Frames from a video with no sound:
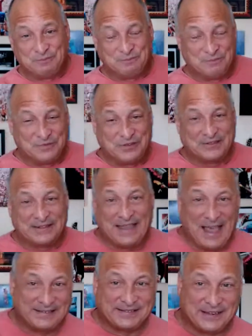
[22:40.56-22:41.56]
just
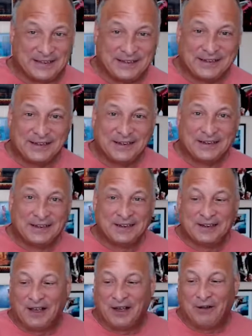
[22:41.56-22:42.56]
guessing.
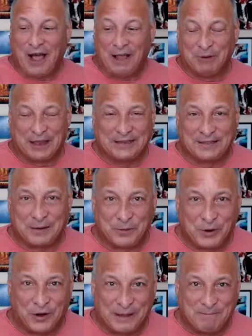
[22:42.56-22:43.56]
I'd like to think we
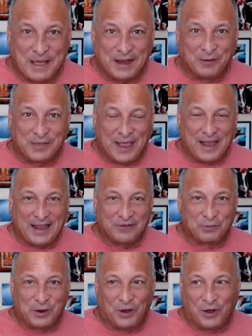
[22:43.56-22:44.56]
all get better with
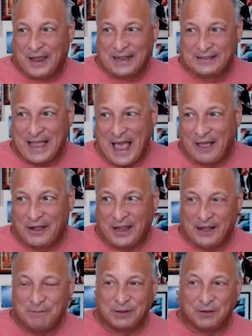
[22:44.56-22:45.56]
age. We all dial it
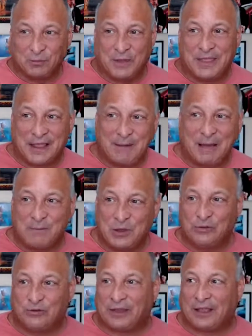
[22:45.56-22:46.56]
in. But the one thing about
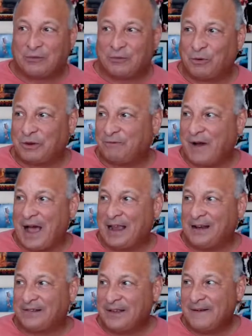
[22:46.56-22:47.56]
music is what we
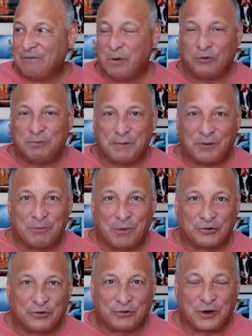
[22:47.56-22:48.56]
find is most people are
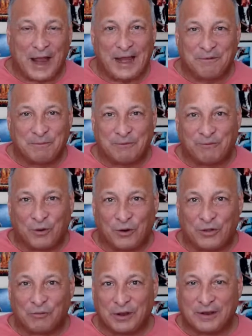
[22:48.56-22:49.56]
most creative before
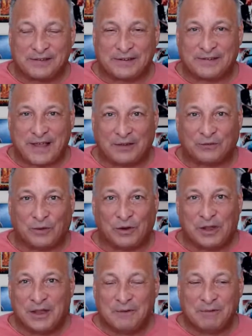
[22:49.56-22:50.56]
they're really
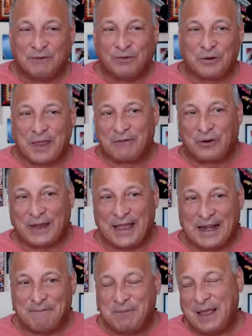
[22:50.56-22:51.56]
successful, before they really
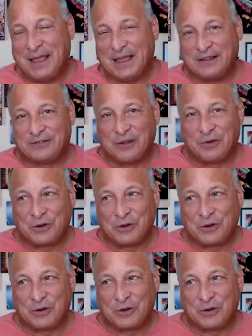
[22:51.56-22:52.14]
hit it big. So